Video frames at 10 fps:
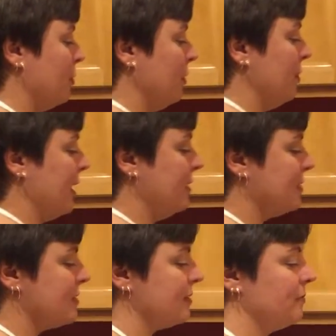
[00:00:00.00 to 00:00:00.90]
more
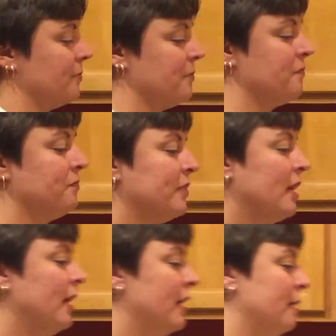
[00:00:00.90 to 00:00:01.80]
minutes,
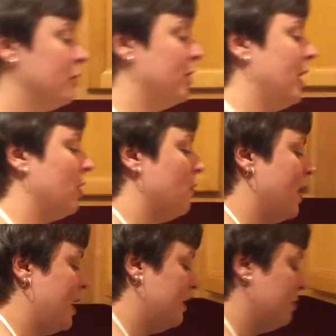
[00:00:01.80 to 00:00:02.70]
and I'm going to go
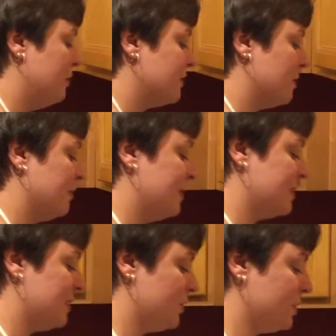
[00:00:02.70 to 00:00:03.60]
ahead and move some of
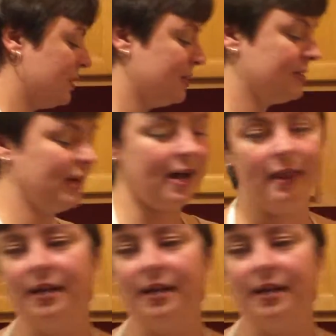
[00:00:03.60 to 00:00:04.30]
these dishes to the sink. I